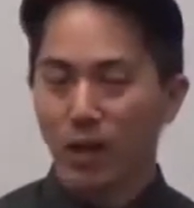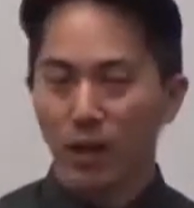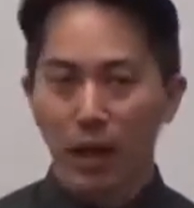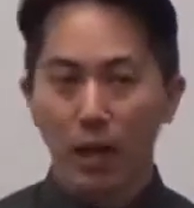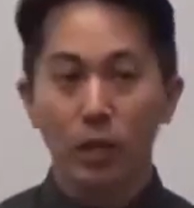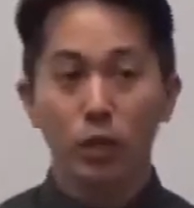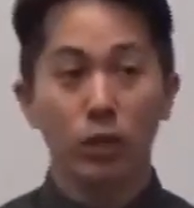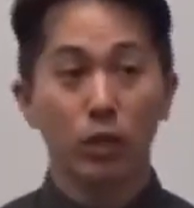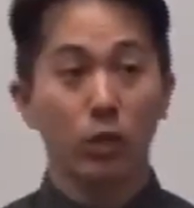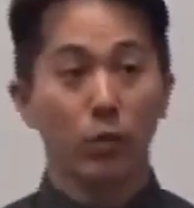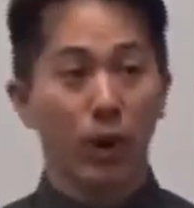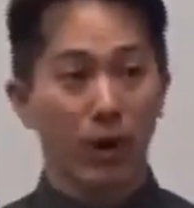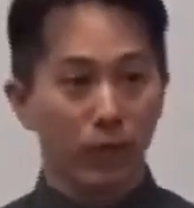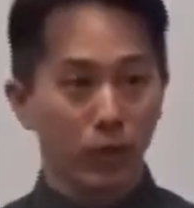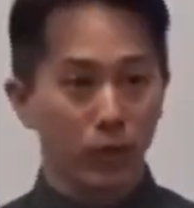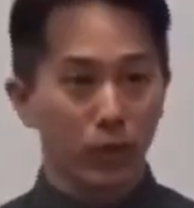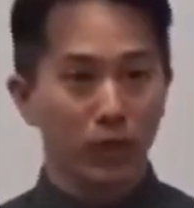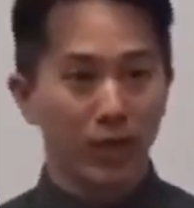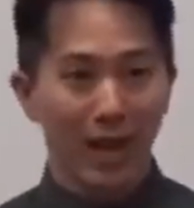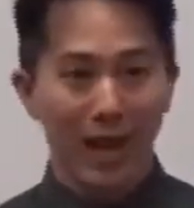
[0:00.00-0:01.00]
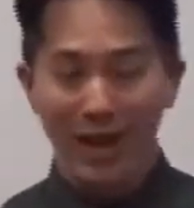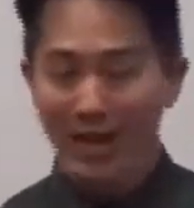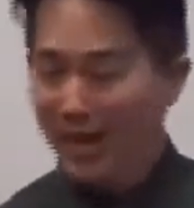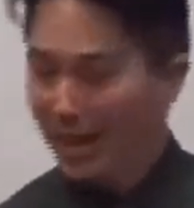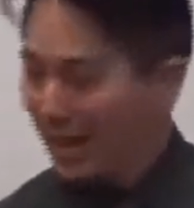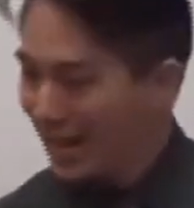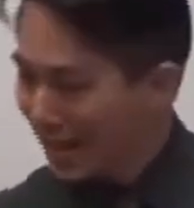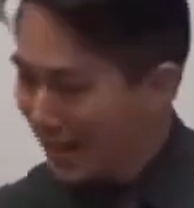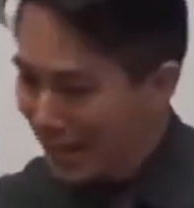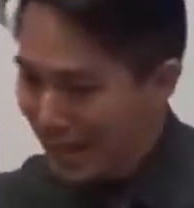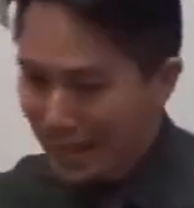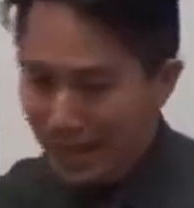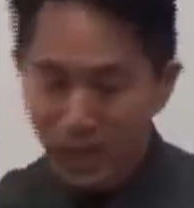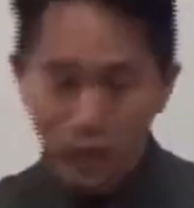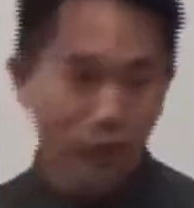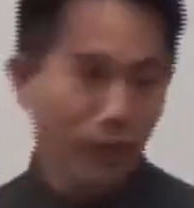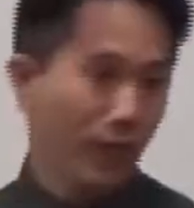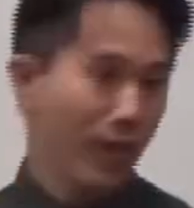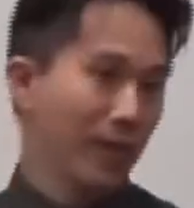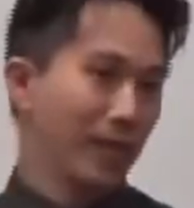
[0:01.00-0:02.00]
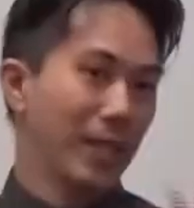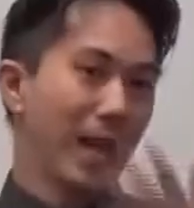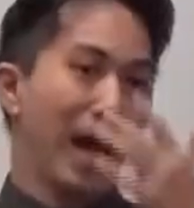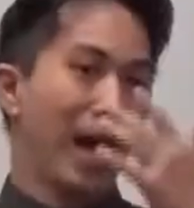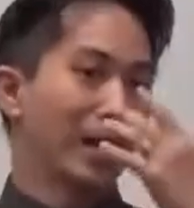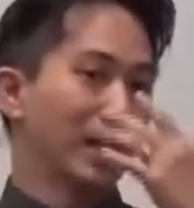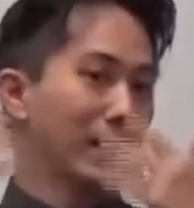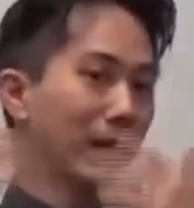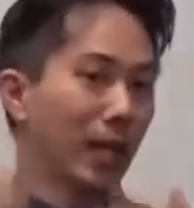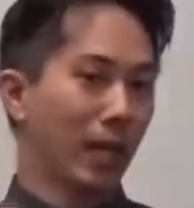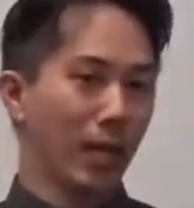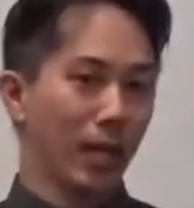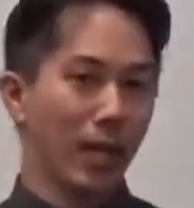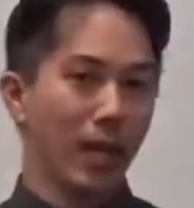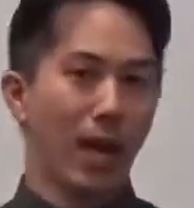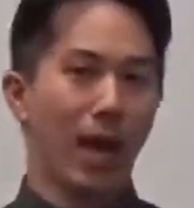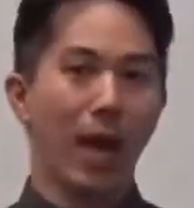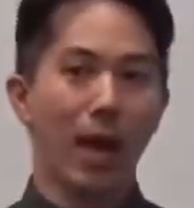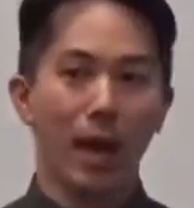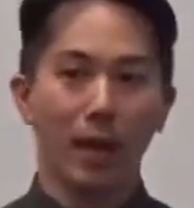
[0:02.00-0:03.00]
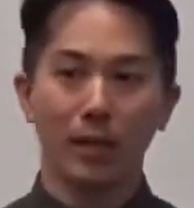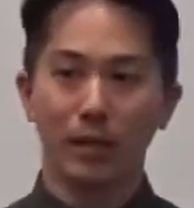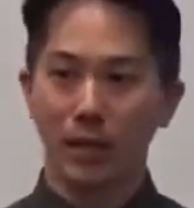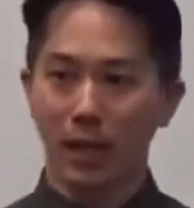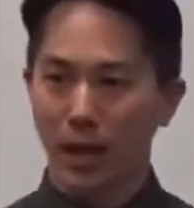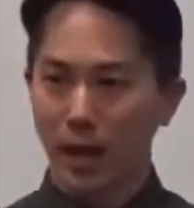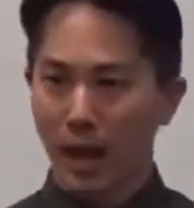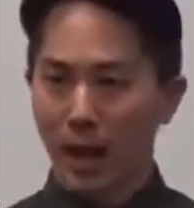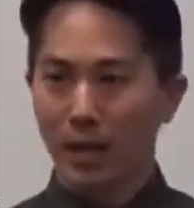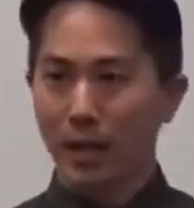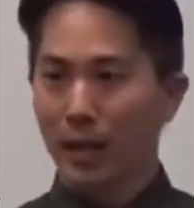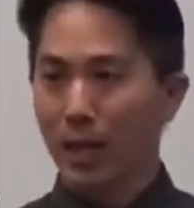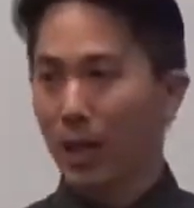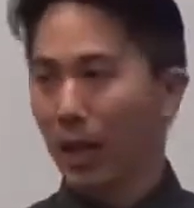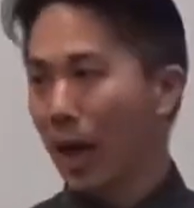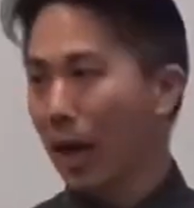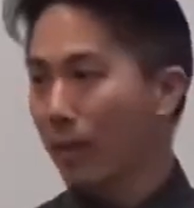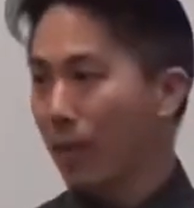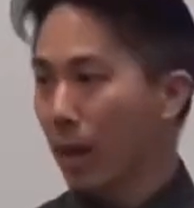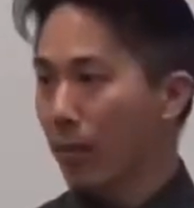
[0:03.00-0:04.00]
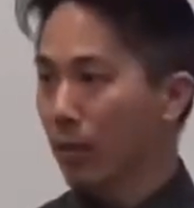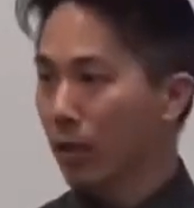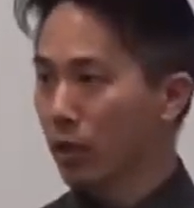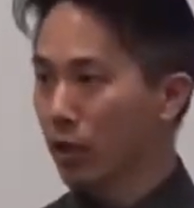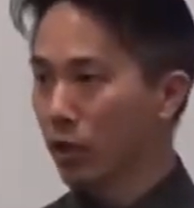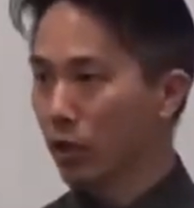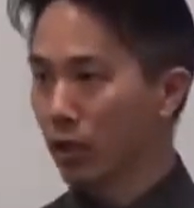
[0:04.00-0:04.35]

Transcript: Okay, so the revenue side, is fantastic. And I think, I'm not